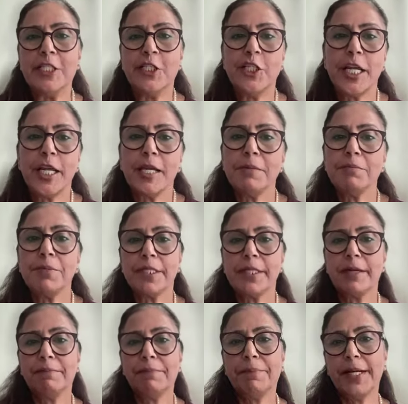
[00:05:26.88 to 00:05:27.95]
James'
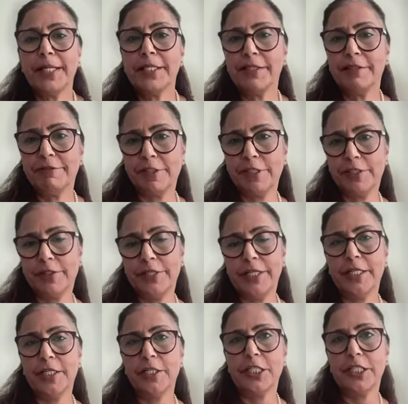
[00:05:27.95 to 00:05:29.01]
impressive
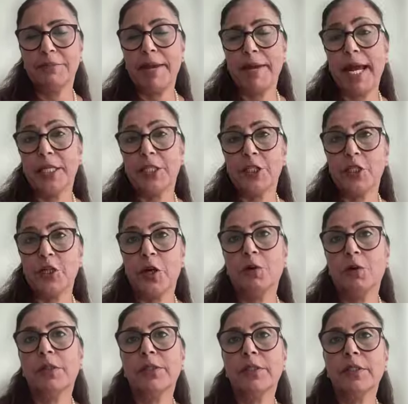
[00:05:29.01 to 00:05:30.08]
career spans
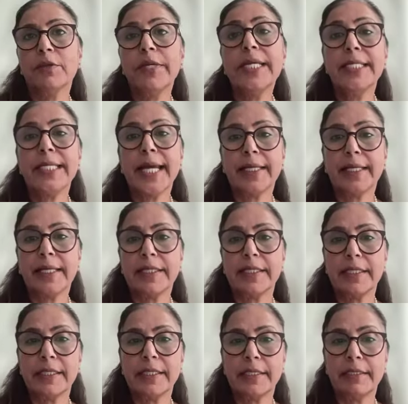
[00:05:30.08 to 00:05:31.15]
over 3
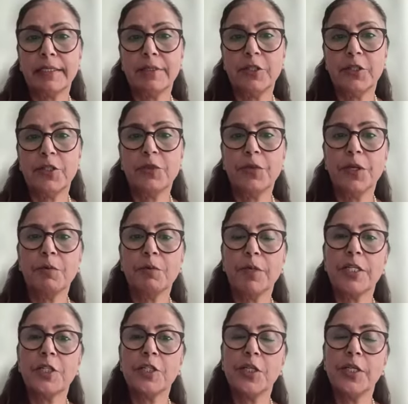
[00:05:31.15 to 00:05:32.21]
decades, during
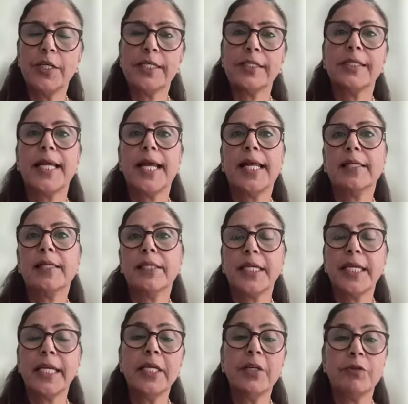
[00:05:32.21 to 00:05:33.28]
which he has held
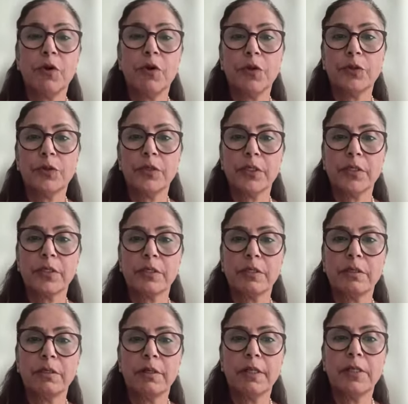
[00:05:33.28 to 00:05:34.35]
key roles,
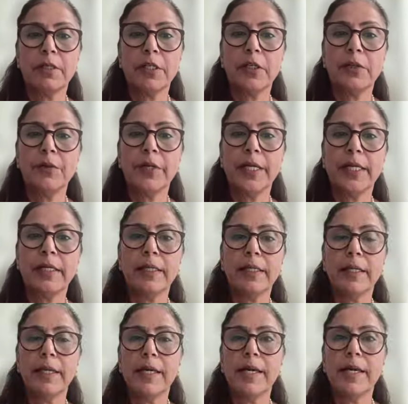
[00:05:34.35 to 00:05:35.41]

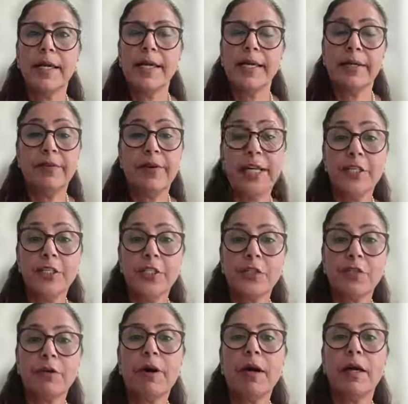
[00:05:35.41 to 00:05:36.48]
including
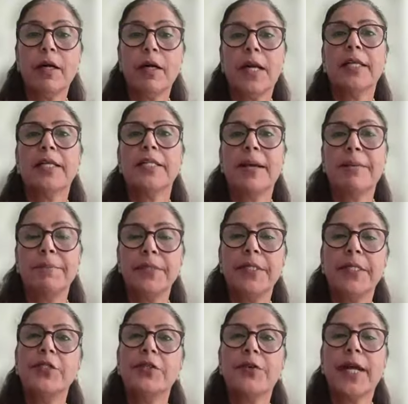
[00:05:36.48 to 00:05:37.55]
Registrar and
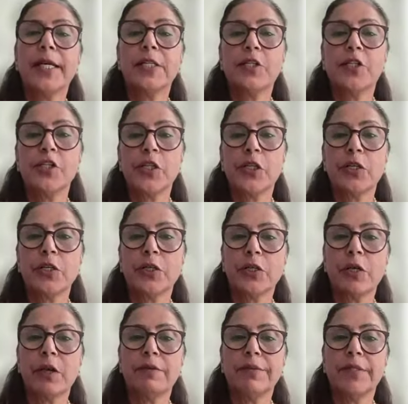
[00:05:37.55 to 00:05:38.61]
Deputy Director
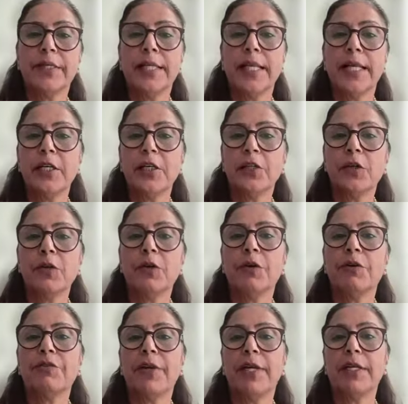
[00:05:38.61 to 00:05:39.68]
General of the London Code
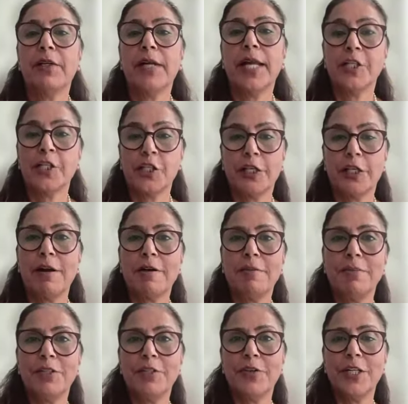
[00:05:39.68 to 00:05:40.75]
of International
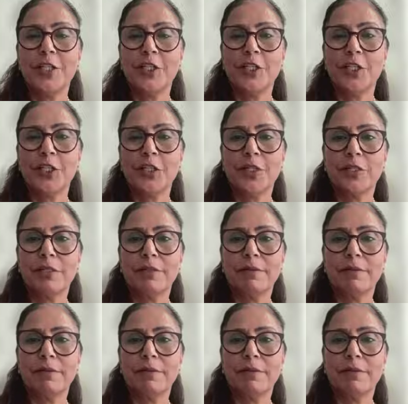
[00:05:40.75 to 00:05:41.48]
Arbitration.